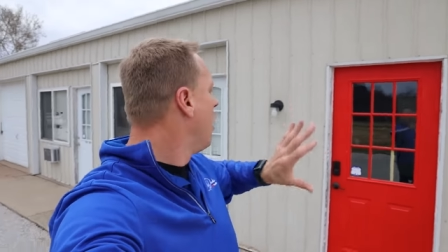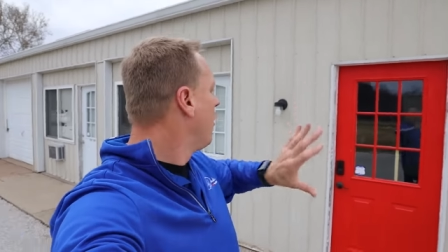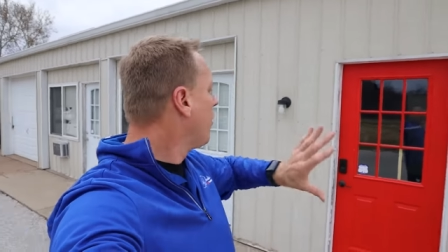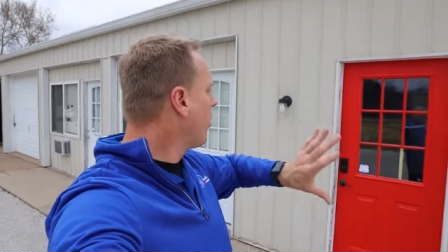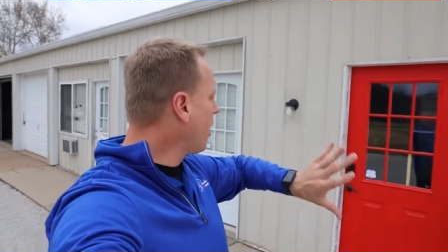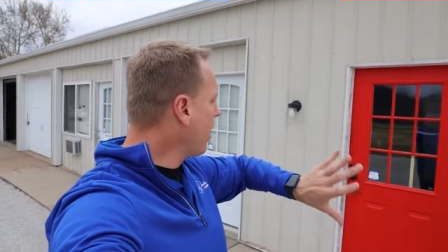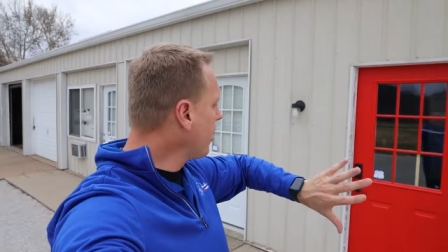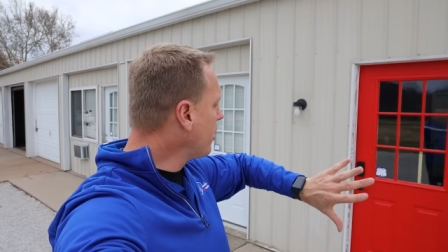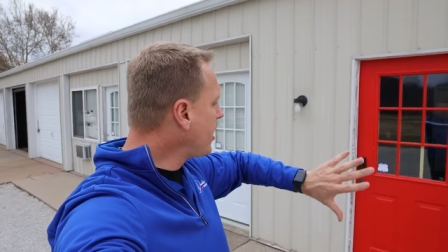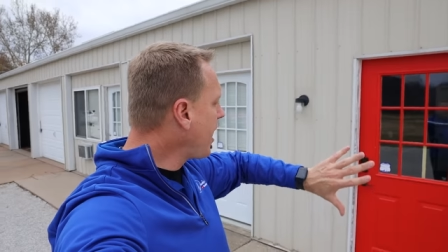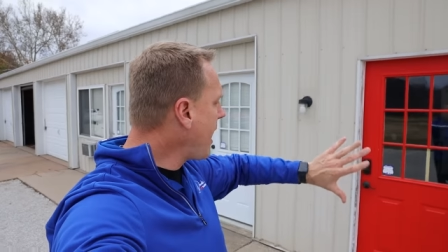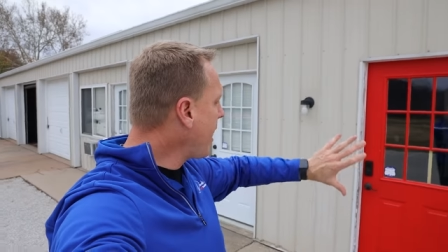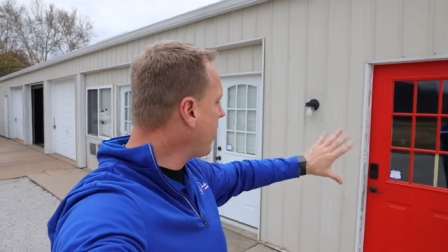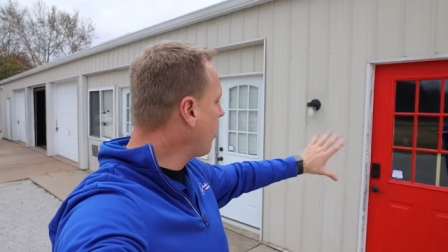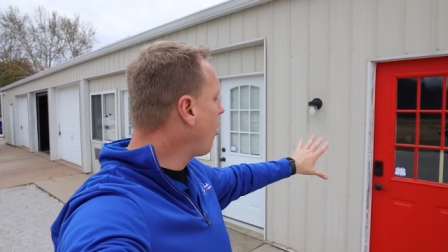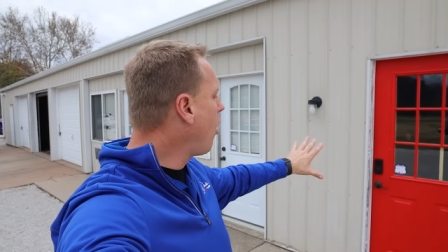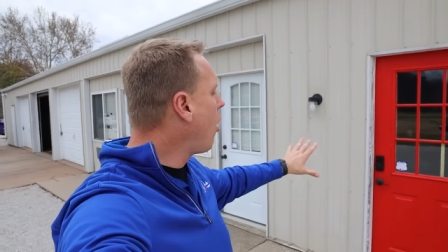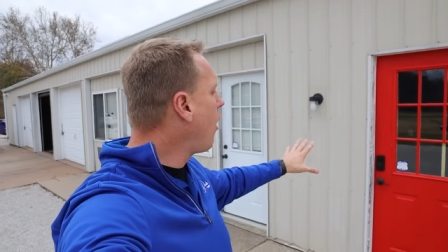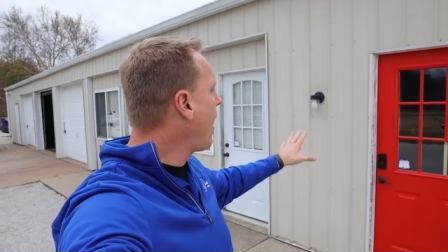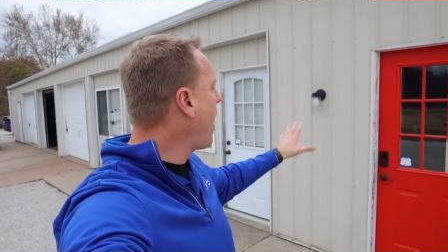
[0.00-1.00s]
they're gonna take
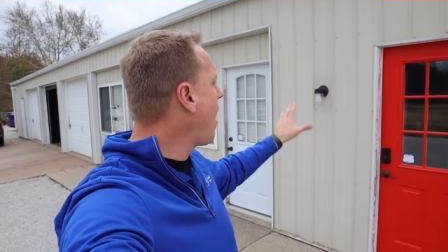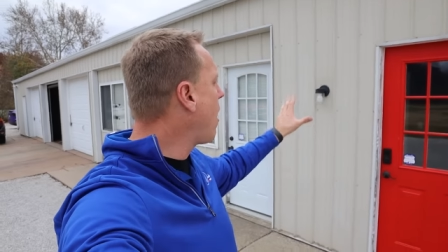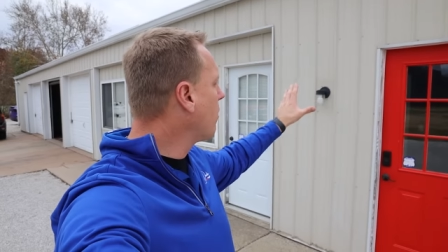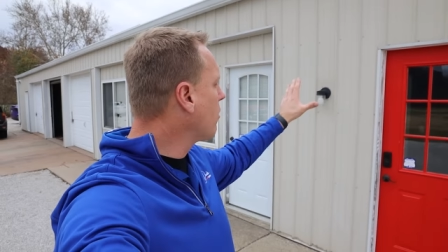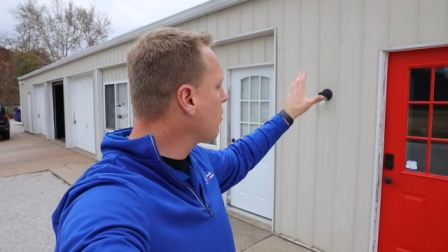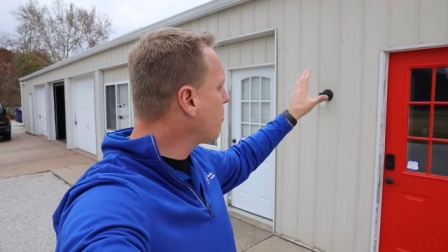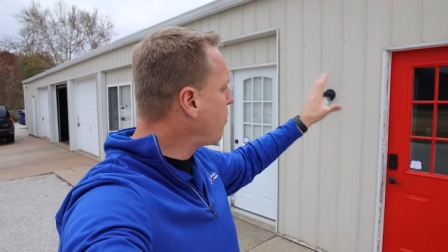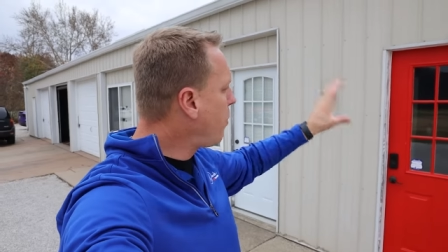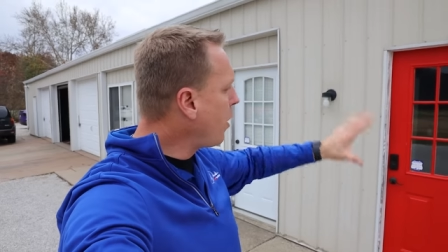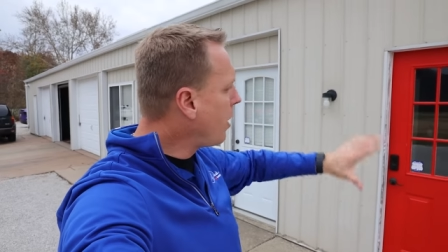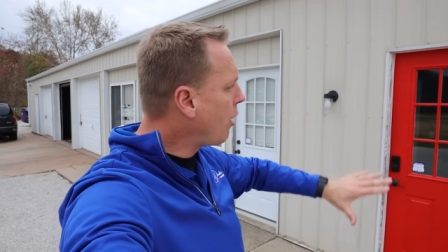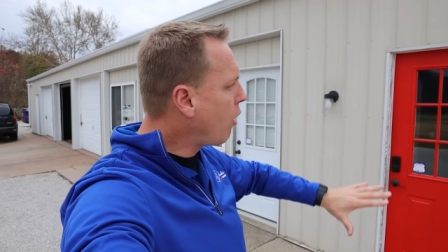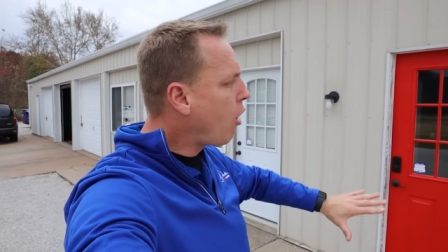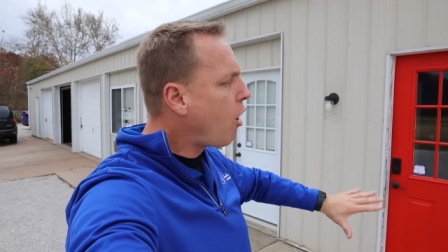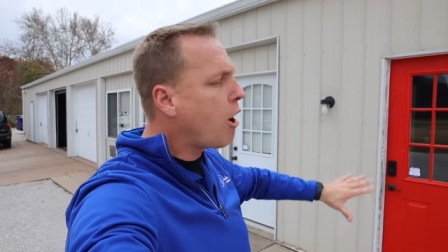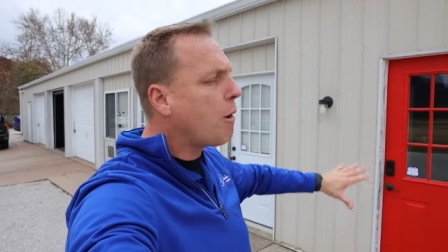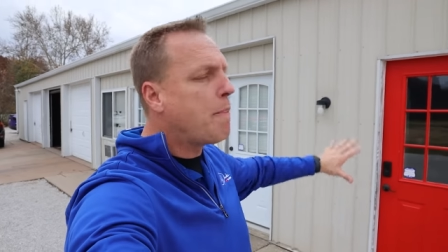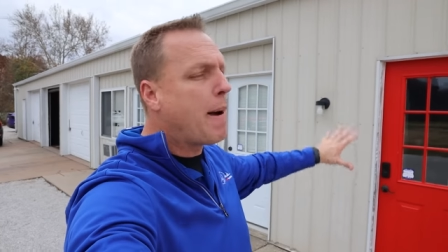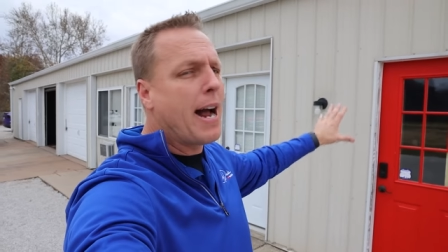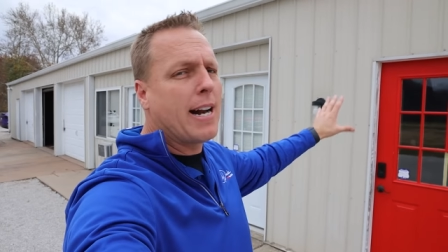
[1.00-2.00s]
it all out and put it
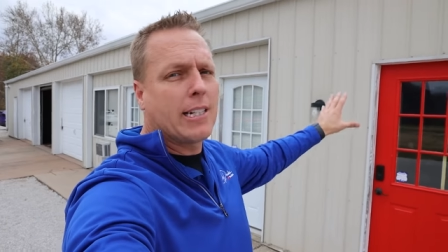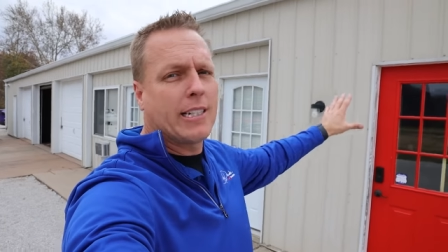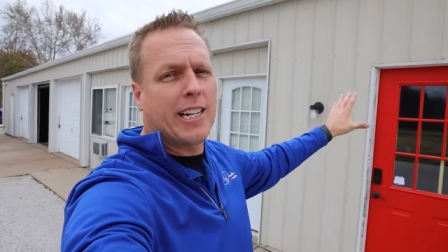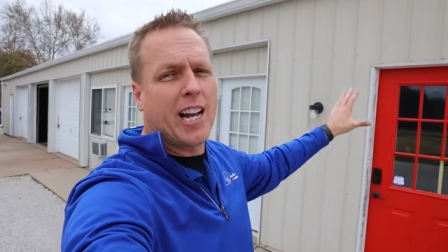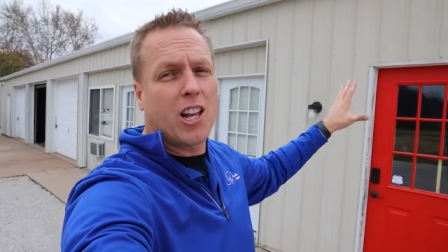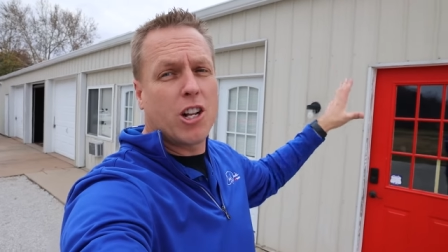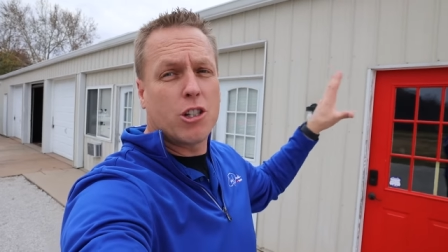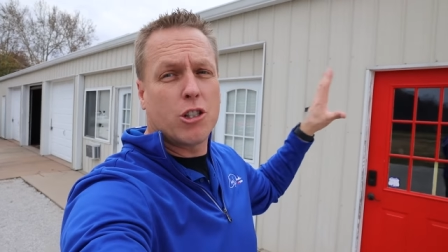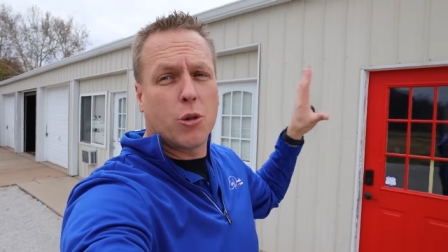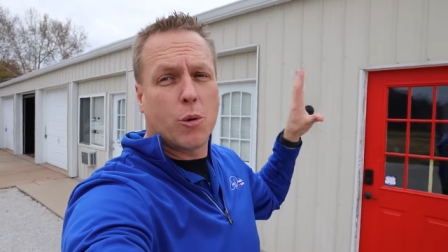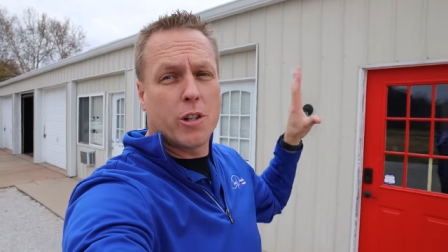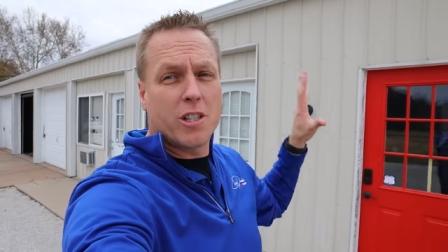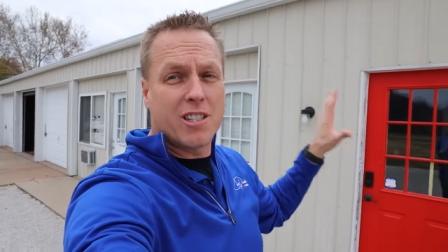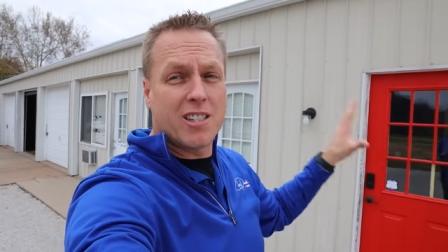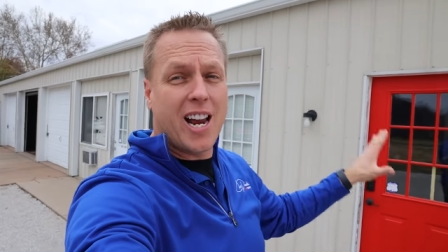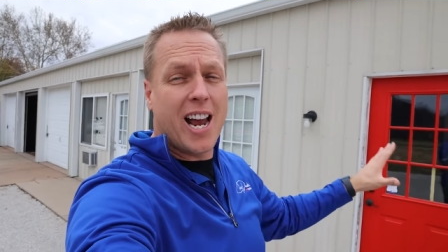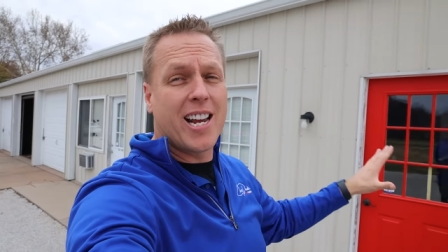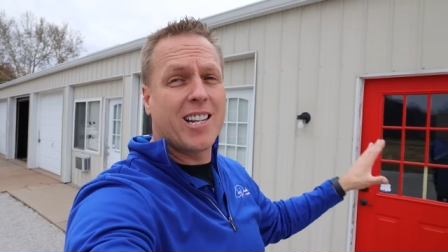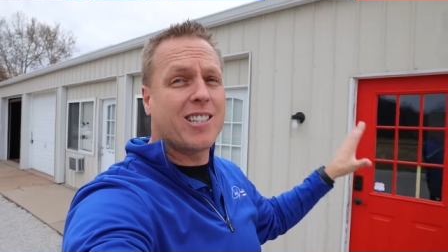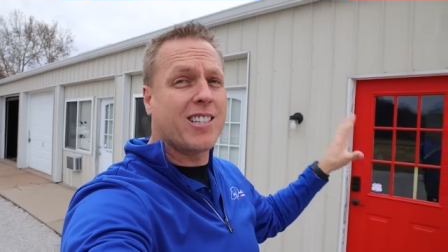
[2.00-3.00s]
all back together so it's
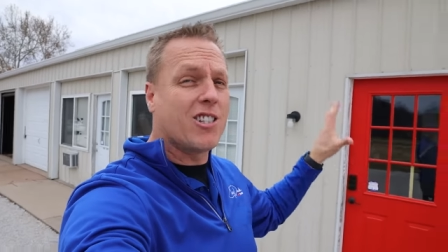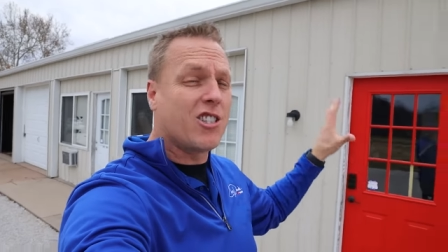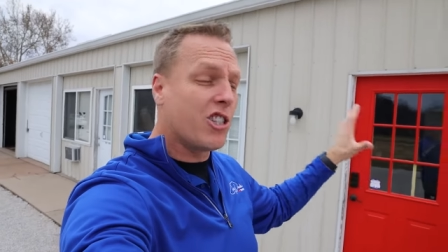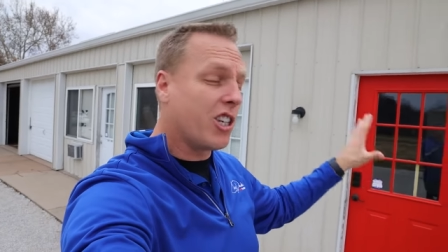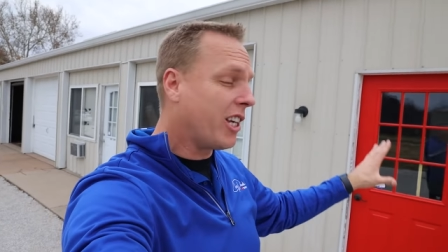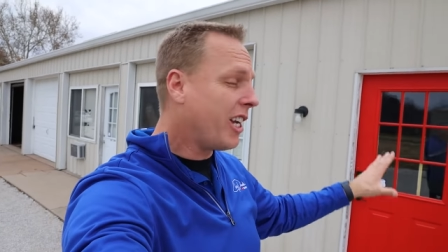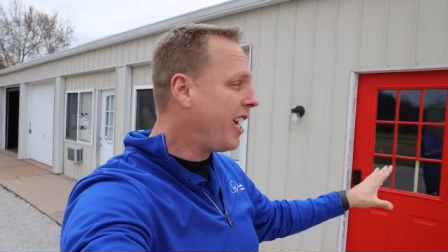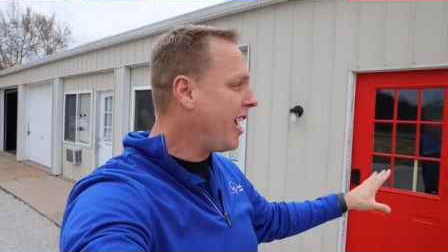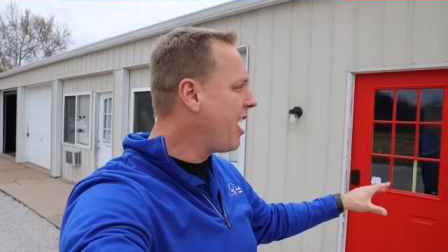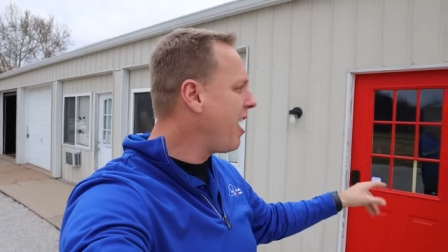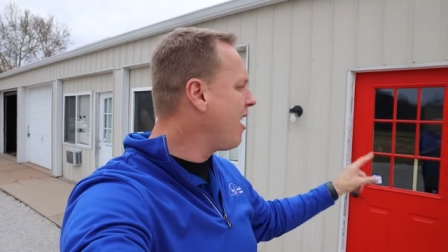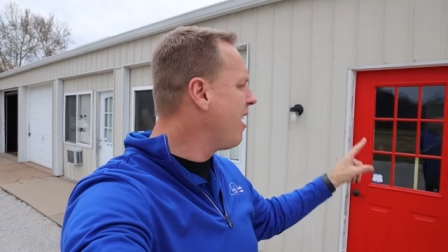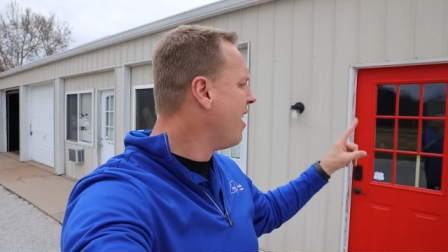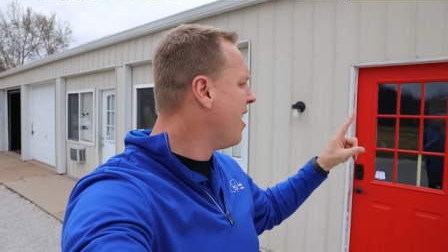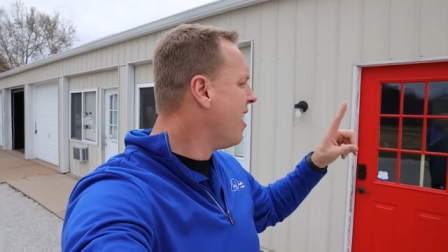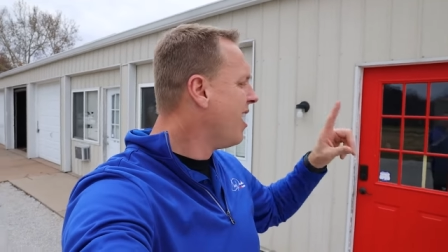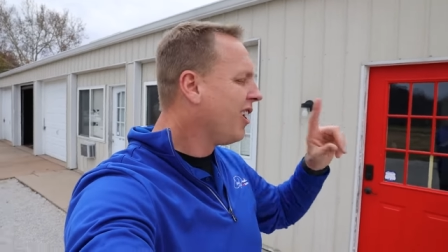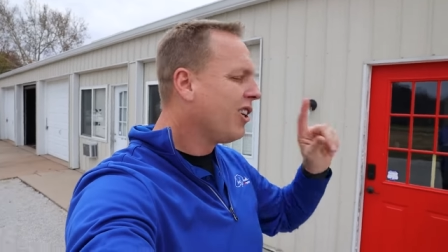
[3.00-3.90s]
nice and secure.